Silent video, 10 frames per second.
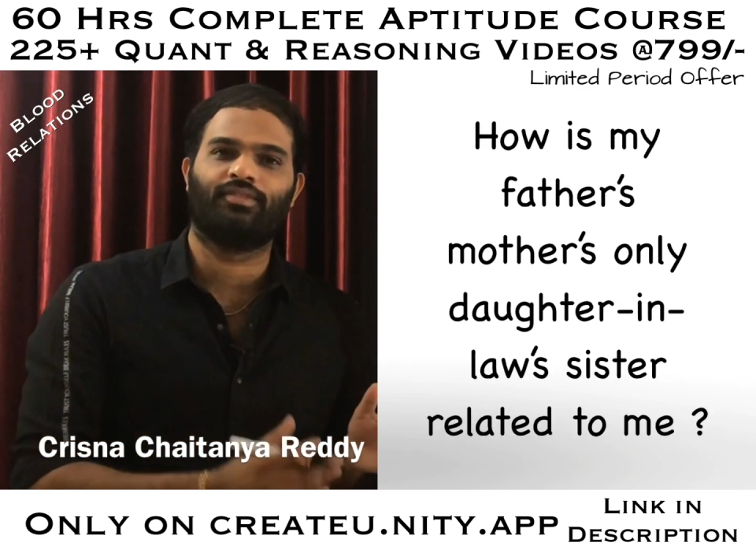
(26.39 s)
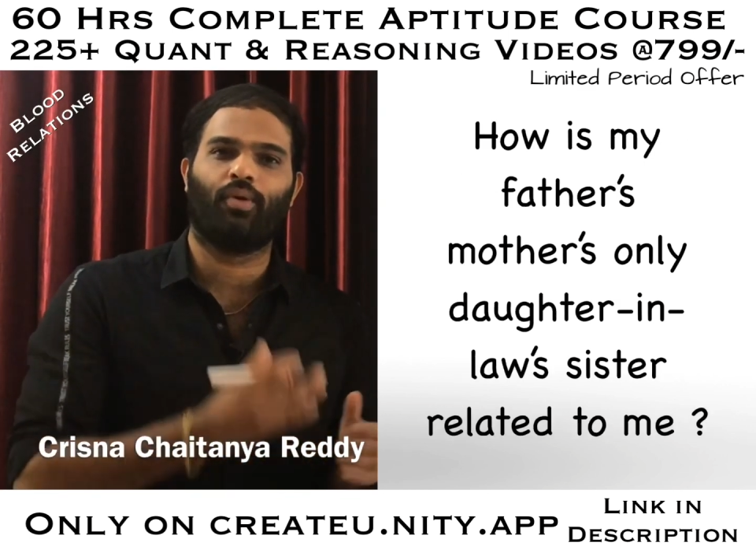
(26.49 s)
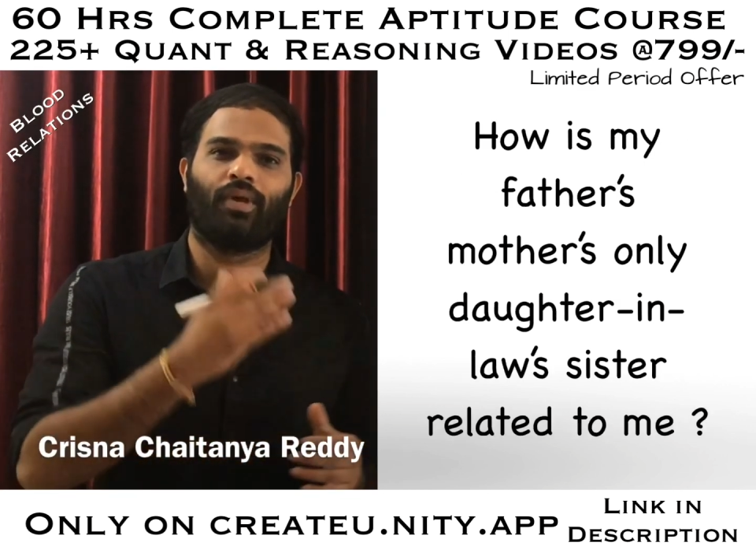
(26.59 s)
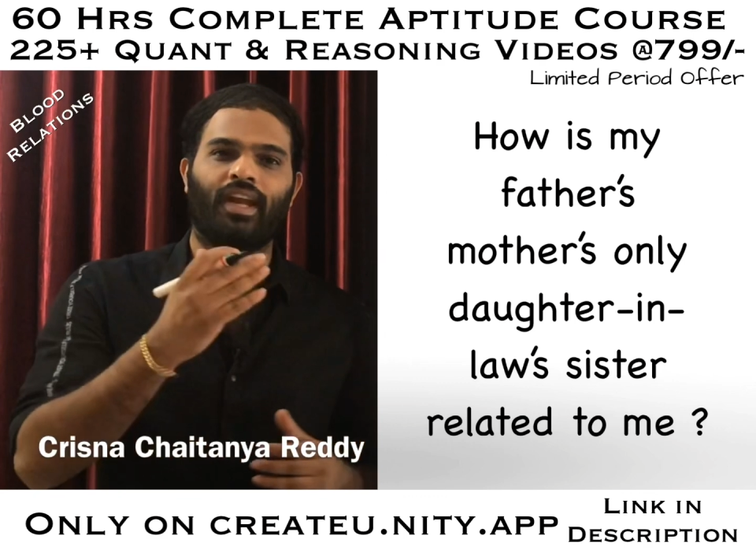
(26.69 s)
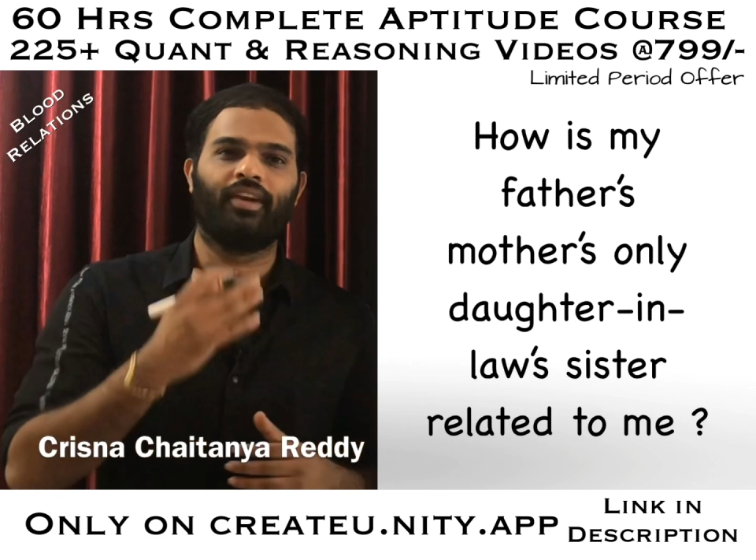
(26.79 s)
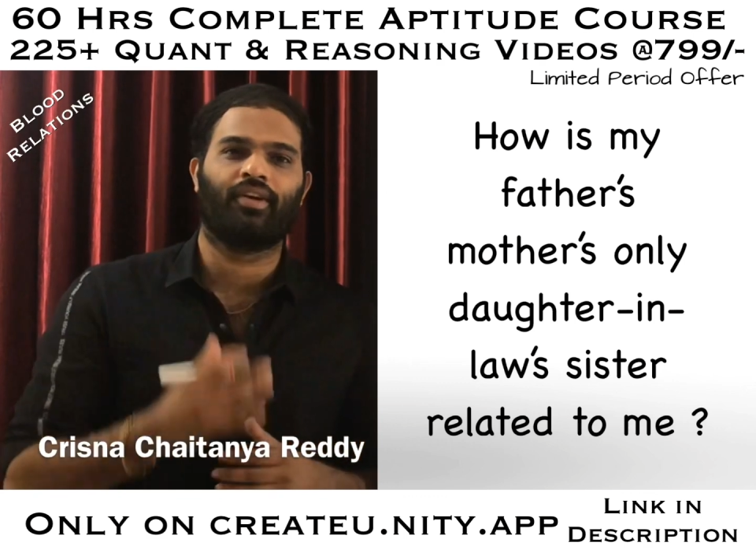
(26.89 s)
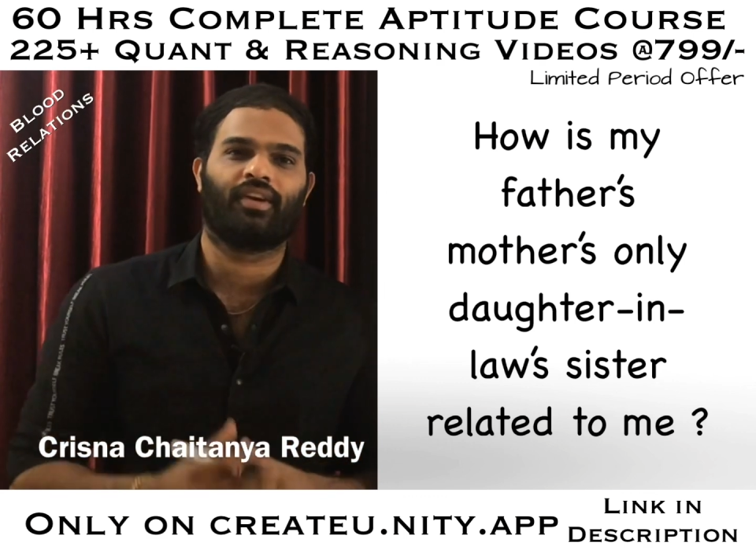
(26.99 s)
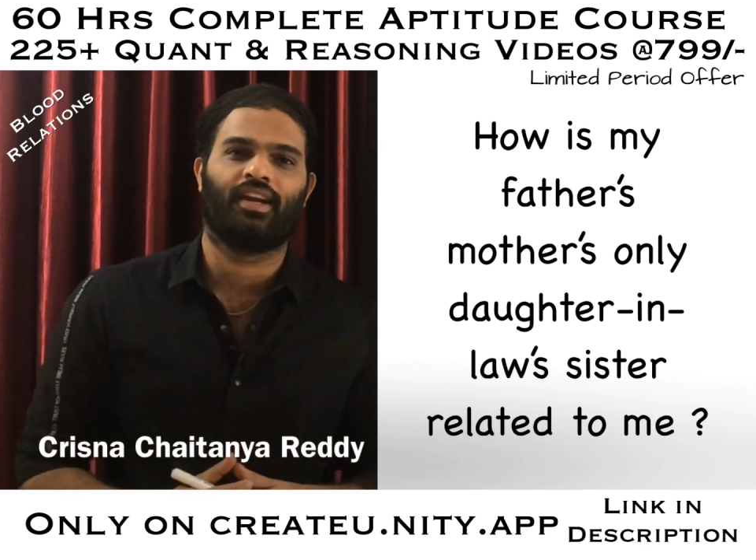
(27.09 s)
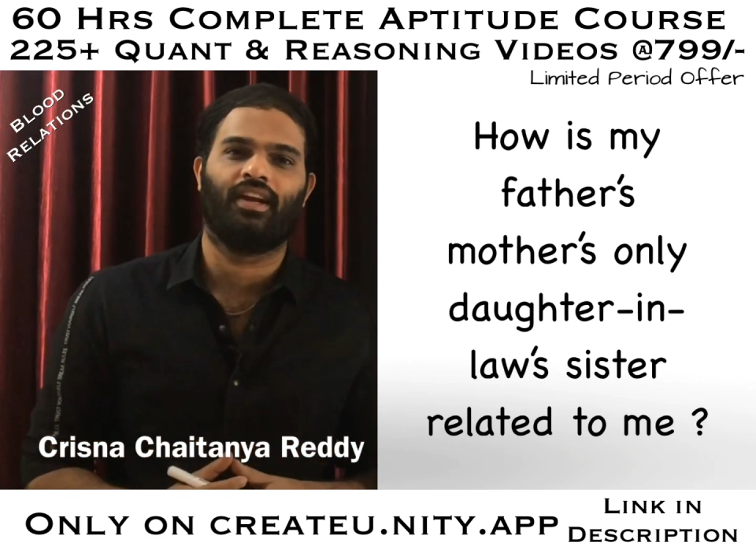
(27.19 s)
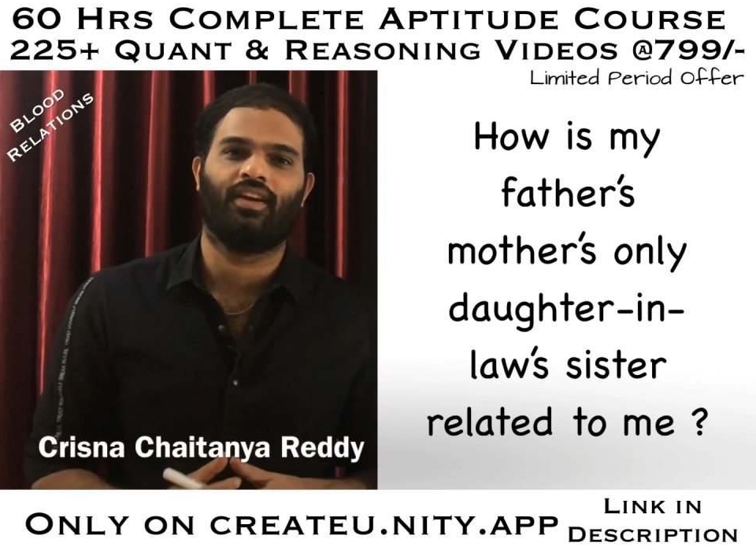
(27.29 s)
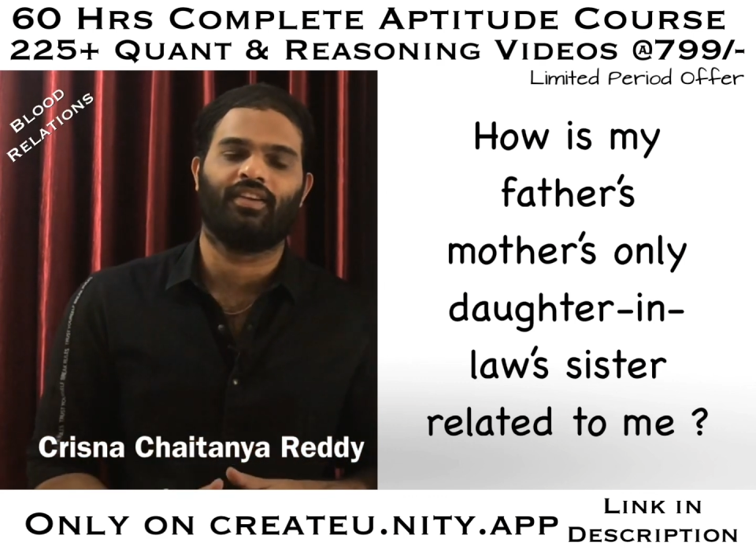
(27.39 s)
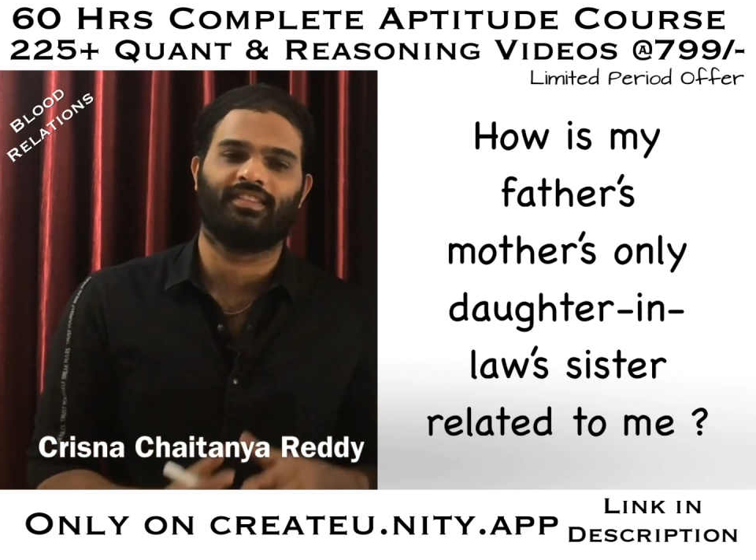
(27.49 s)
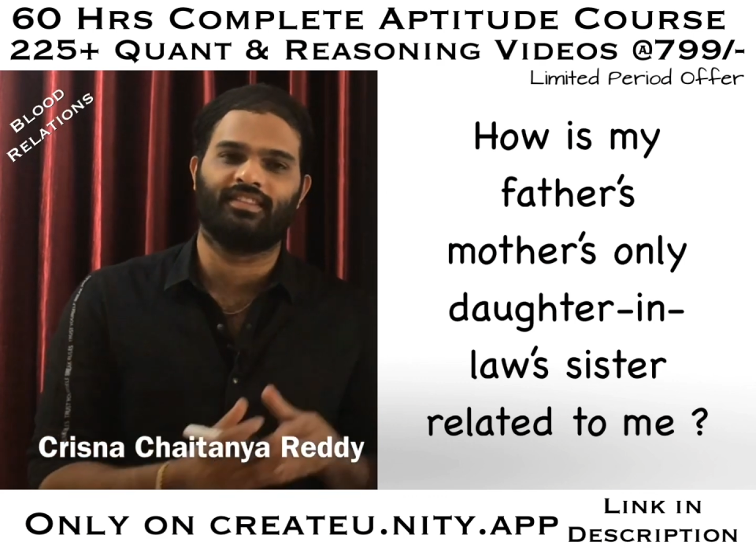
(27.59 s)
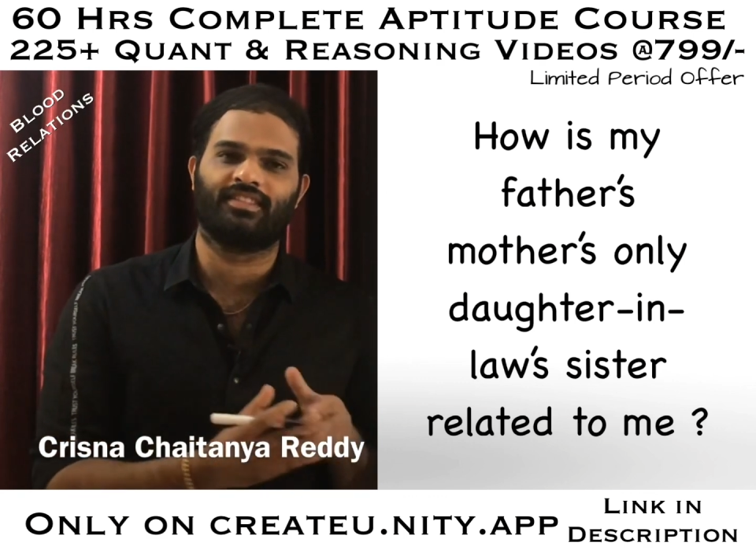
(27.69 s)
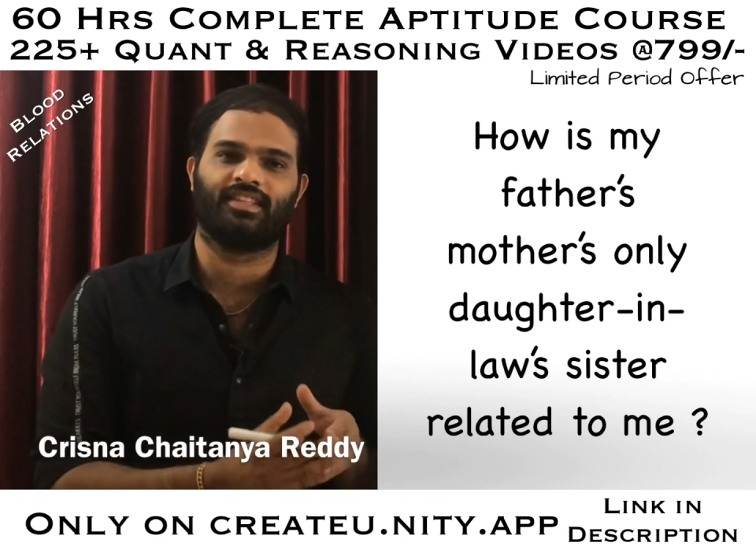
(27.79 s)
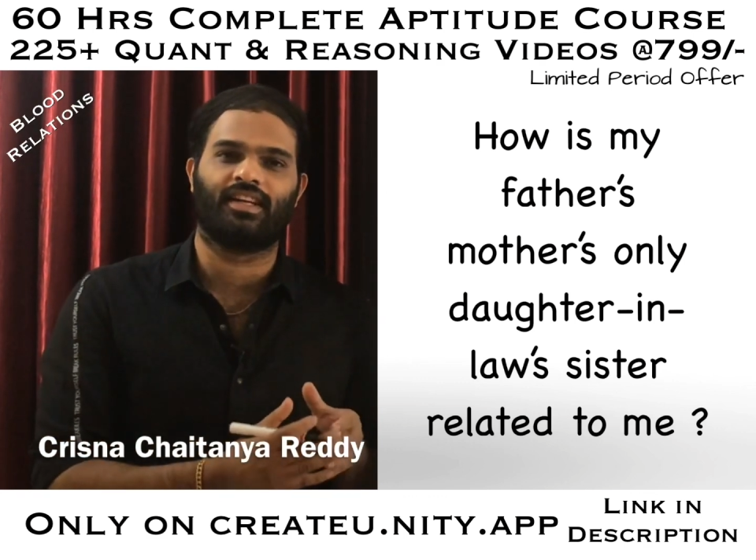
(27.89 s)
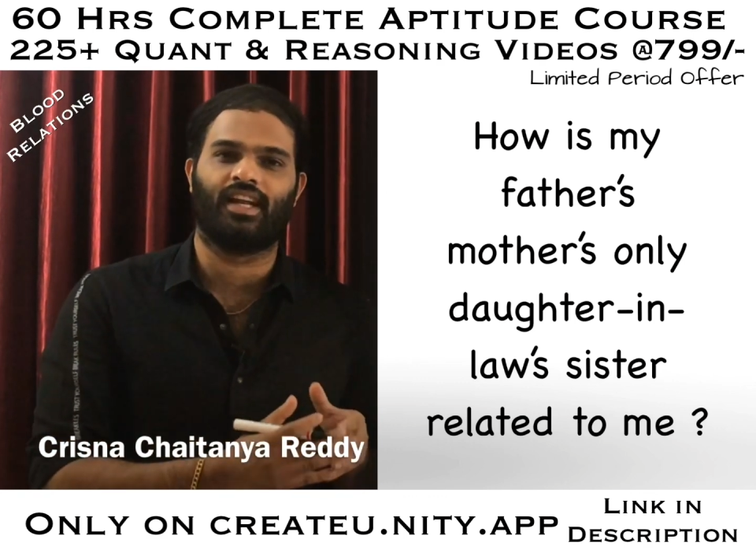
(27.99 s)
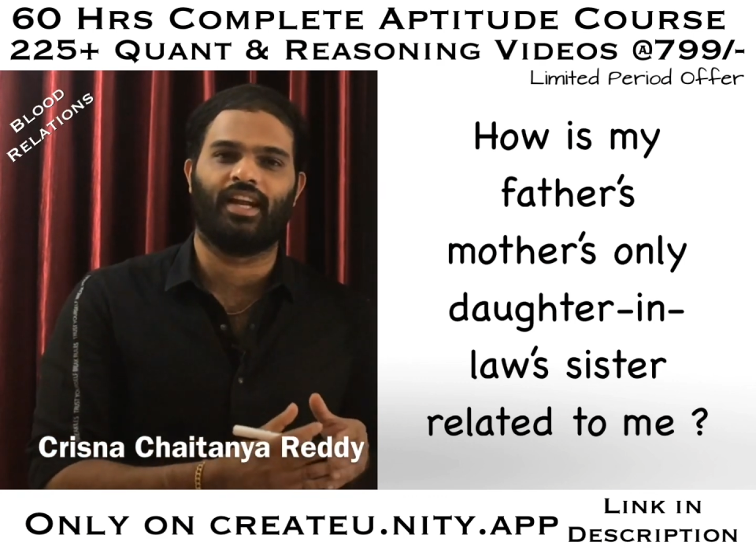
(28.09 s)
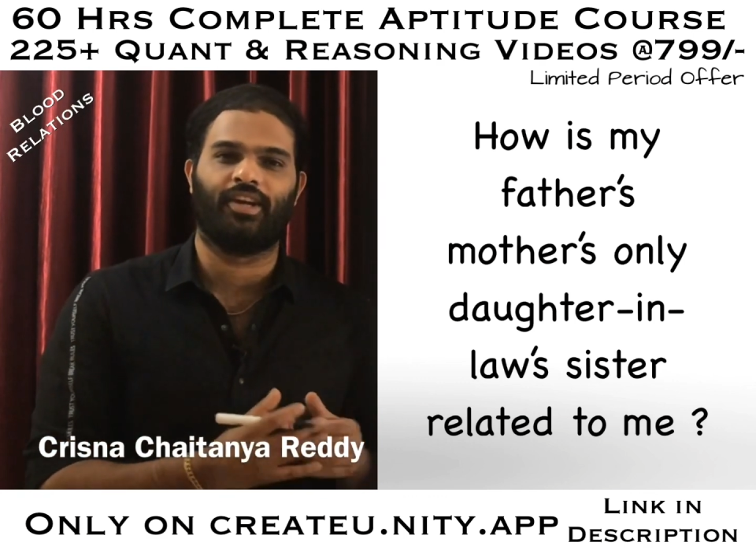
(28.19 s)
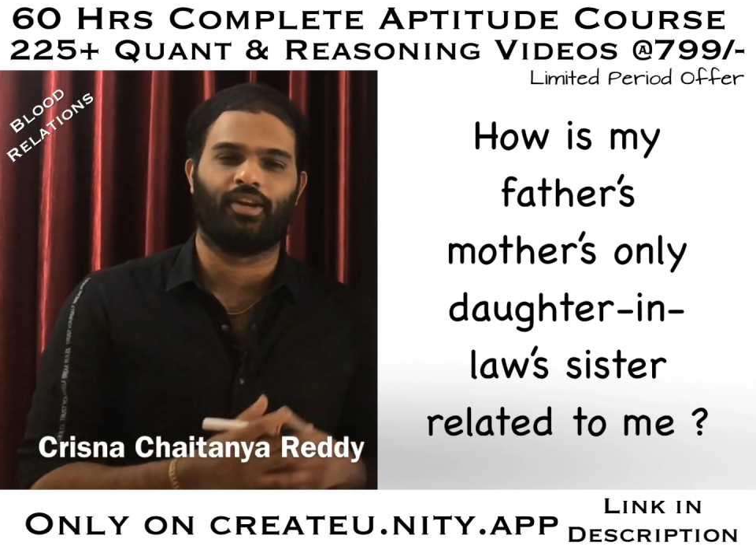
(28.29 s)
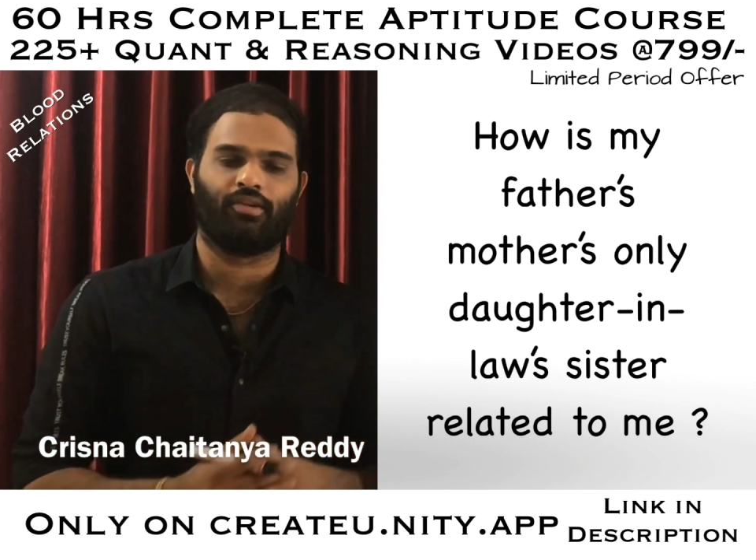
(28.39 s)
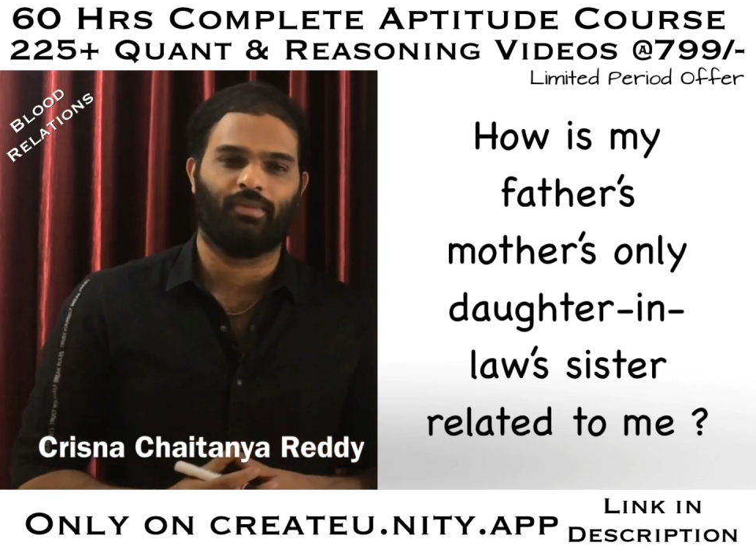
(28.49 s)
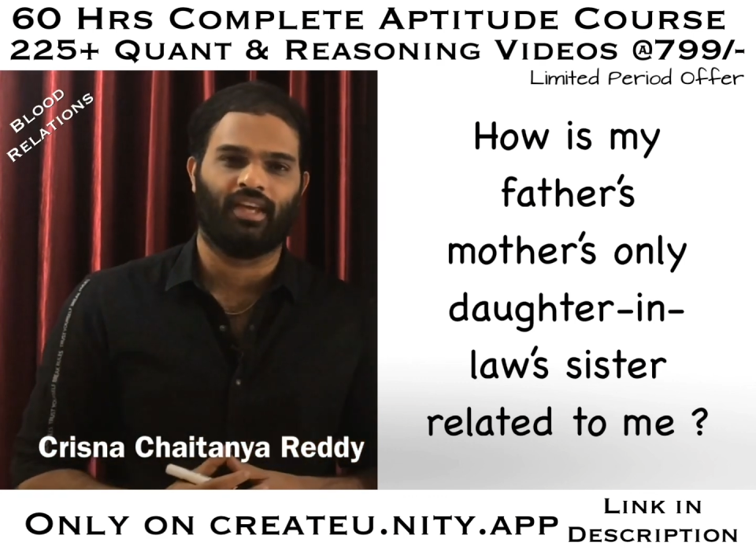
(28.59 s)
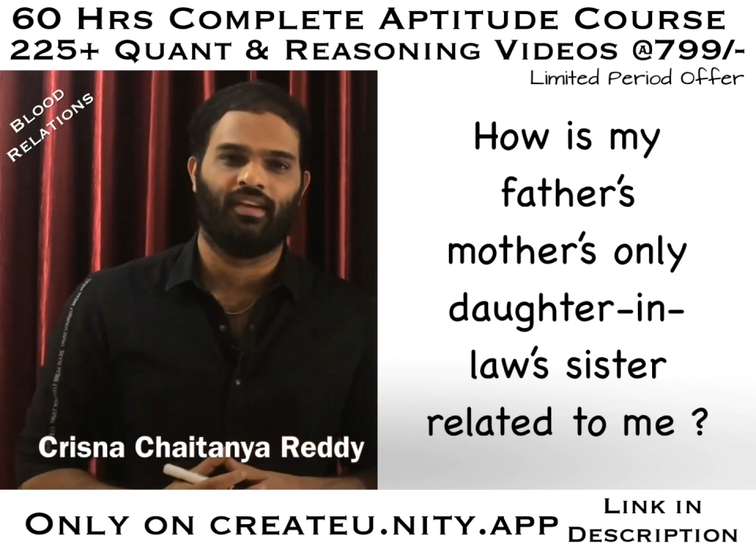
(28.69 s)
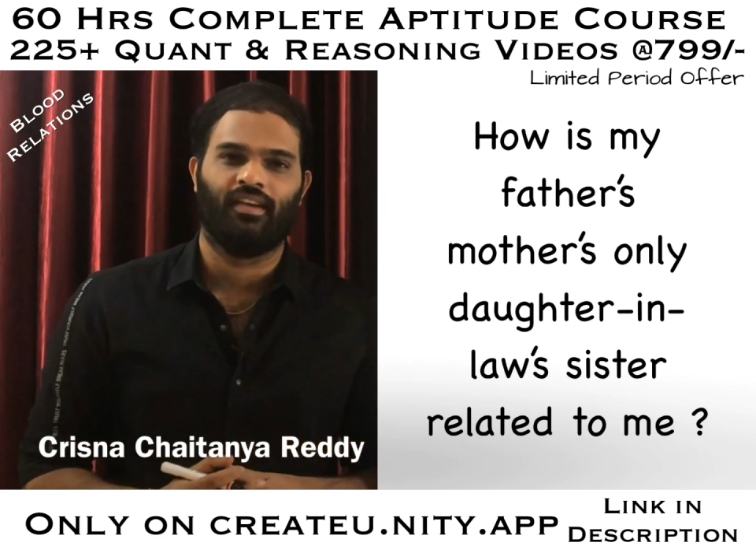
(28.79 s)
only daughter-in-law's sister related to me?